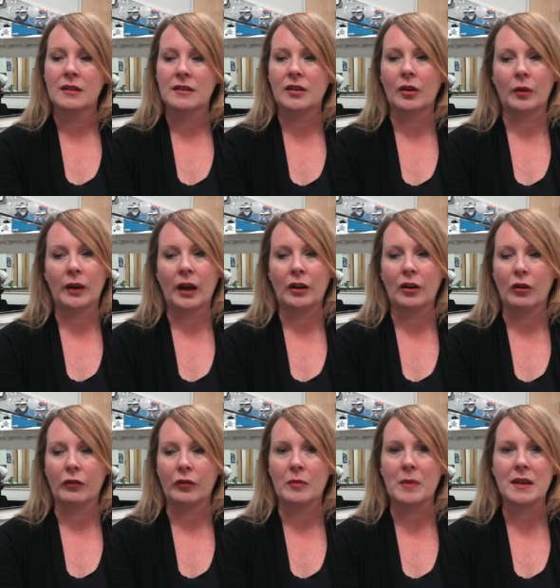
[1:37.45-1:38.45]
So, and I know
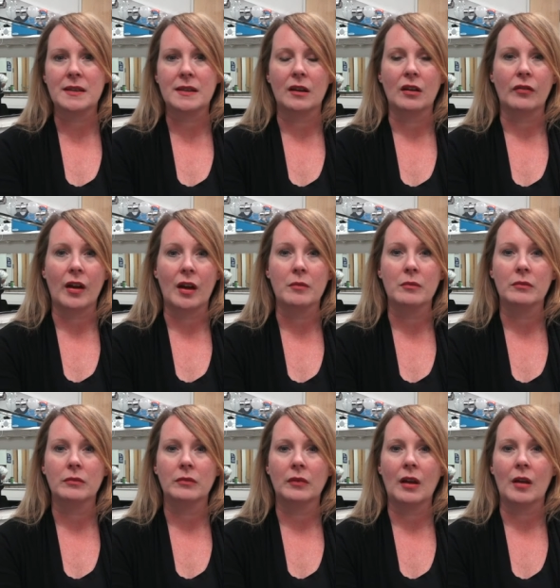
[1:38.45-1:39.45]
for myself, I'm
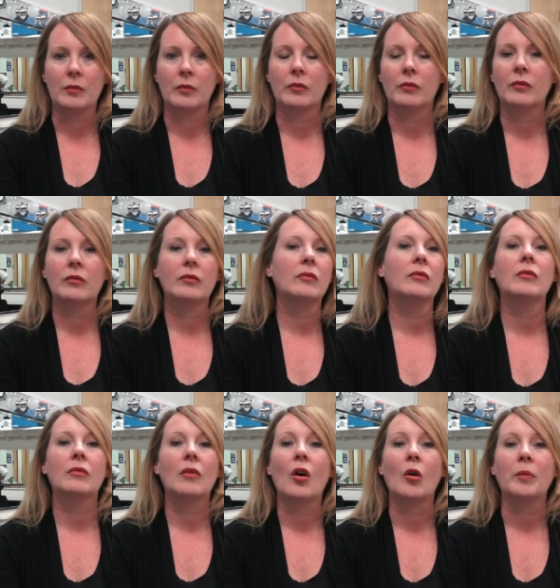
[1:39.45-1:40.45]
I'm
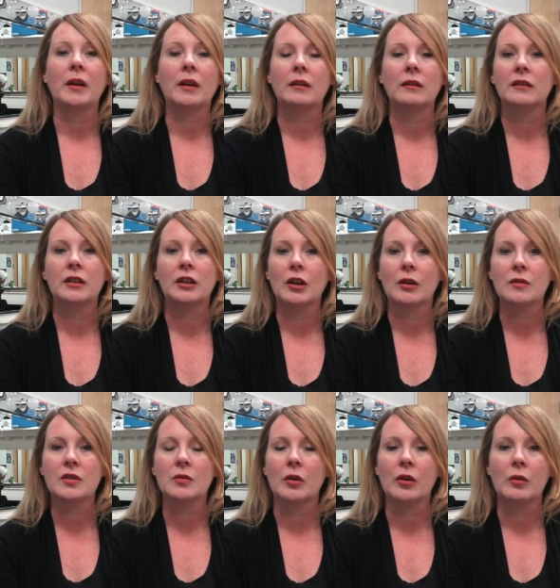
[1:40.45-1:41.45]
hoping you know
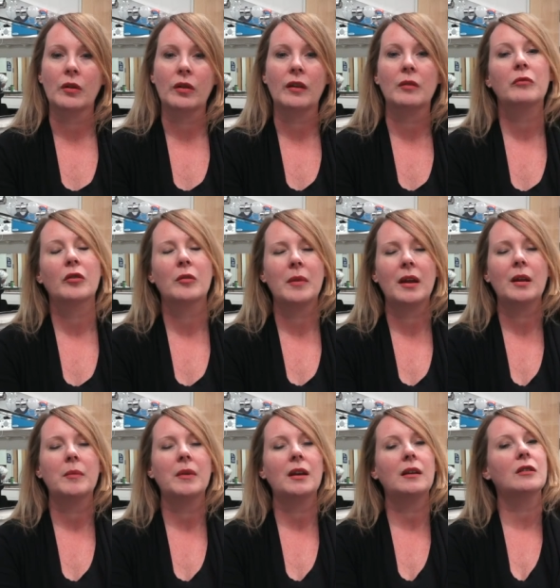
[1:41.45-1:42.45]
to work with him for many
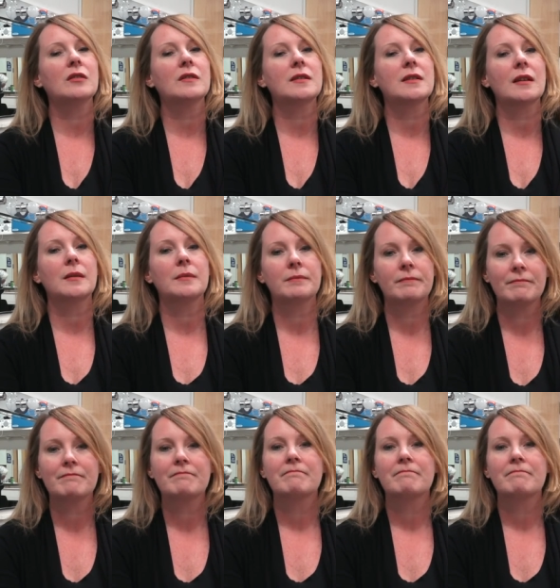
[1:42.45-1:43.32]
many years to come.